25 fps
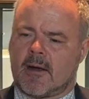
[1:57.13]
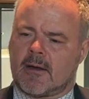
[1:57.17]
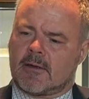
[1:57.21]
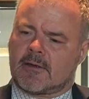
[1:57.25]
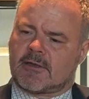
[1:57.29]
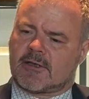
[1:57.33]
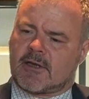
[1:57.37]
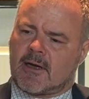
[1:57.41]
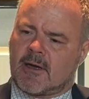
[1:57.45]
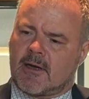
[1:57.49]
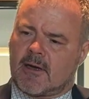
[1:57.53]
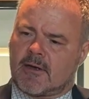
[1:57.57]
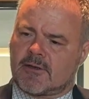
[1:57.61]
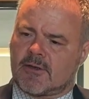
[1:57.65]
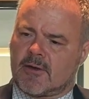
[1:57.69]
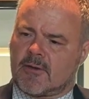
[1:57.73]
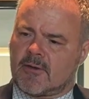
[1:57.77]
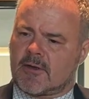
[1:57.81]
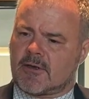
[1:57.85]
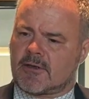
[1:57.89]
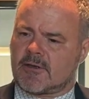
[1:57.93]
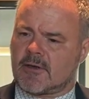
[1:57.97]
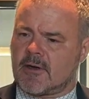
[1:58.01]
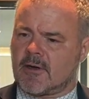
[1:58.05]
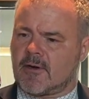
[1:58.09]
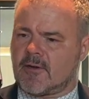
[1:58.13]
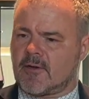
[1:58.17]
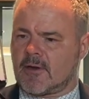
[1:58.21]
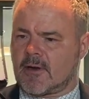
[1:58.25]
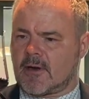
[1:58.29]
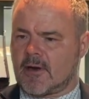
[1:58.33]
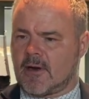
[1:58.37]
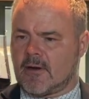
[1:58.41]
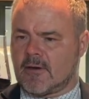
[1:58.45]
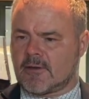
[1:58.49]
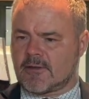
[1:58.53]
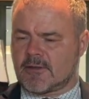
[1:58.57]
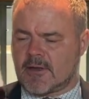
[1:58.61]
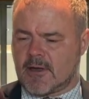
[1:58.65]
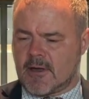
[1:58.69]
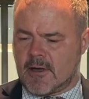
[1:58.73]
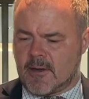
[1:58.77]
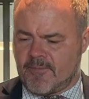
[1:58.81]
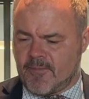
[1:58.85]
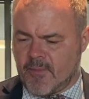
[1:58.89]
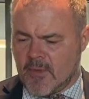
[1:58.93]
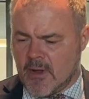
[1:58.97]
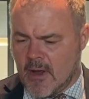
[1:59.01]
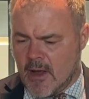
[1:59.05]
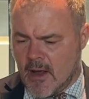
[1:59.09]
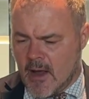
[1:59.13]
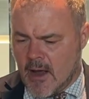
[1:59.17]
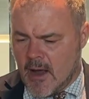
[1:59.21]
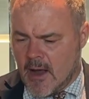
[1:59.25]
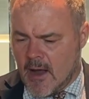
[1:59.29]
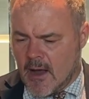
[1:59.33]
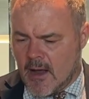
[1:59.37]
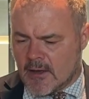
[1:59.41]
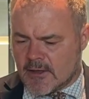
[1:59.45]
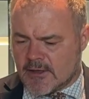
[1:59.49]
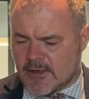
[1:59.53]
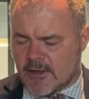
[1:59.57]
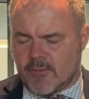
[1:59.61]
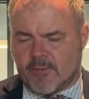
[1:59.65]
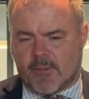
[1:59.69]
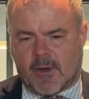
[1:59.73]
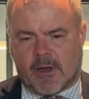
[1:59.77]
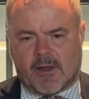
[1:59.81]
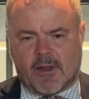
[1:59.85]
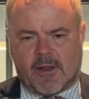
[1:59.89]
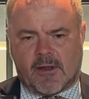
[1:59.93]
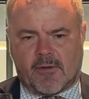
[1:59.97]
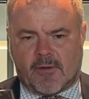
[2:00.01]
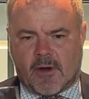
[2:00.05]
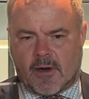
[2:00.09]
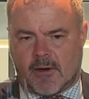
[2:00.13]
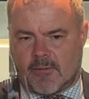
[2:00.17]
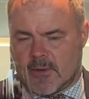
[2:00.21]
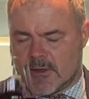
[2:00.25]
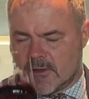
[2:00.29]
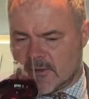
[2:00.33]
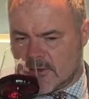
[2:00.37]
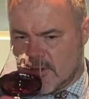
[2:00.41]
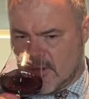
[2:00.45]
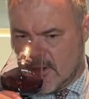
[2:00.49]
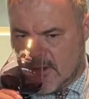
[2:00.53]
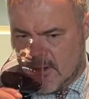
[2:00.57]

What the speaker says: tears on the side of the glass there. See what make of the aromas.